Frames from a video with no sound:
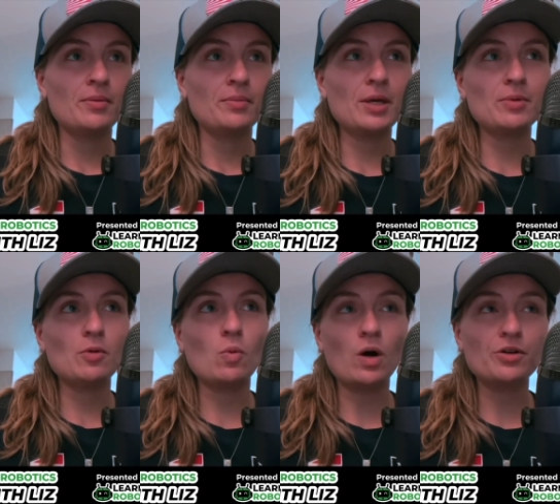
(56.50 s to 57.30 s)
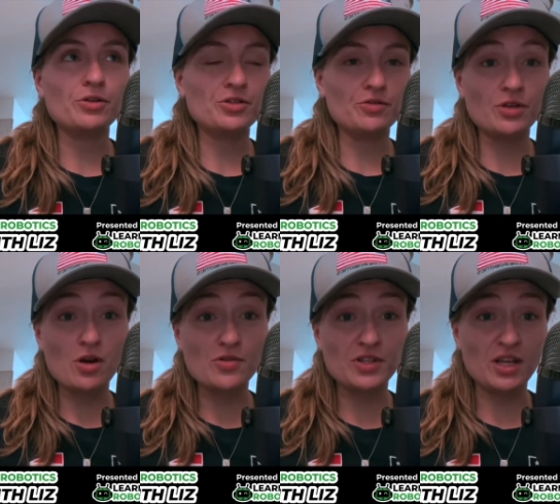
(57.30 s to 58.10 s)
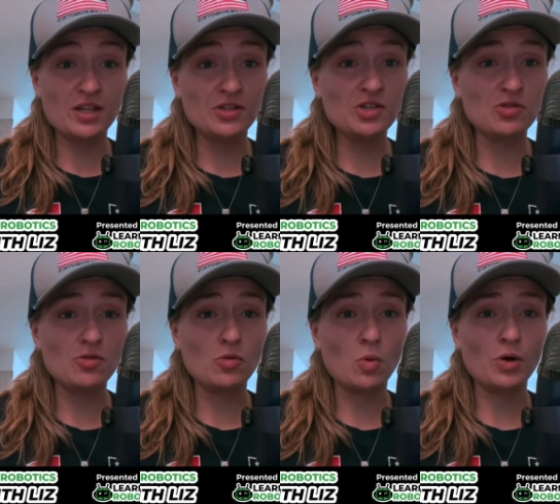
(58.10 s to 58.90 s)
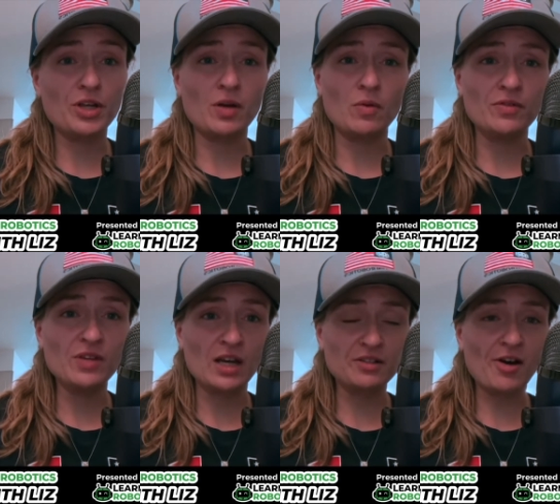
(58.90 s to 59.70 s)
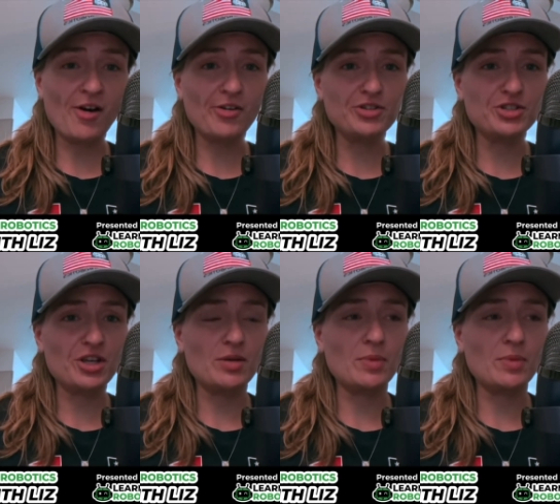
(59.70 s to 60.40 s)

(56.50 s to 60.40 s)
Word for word: maybe one or two years into working with technology.